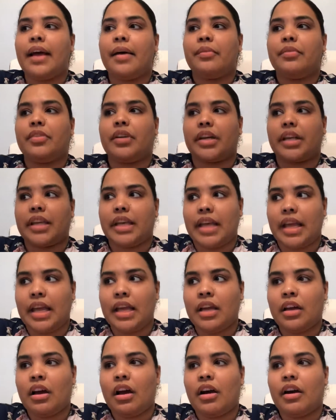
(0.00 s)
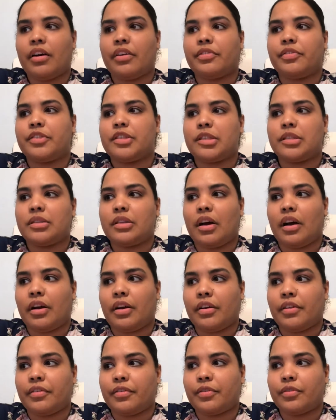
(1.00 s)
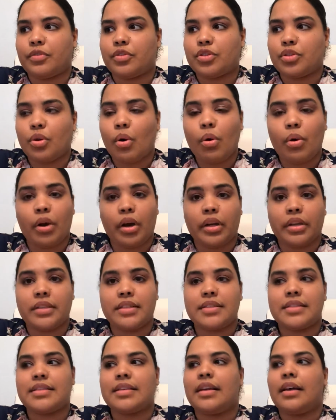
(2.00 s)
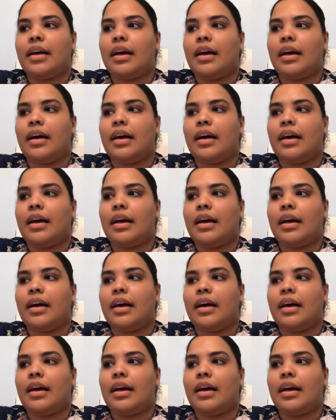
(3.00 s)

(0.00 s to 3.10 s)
The King of Swords,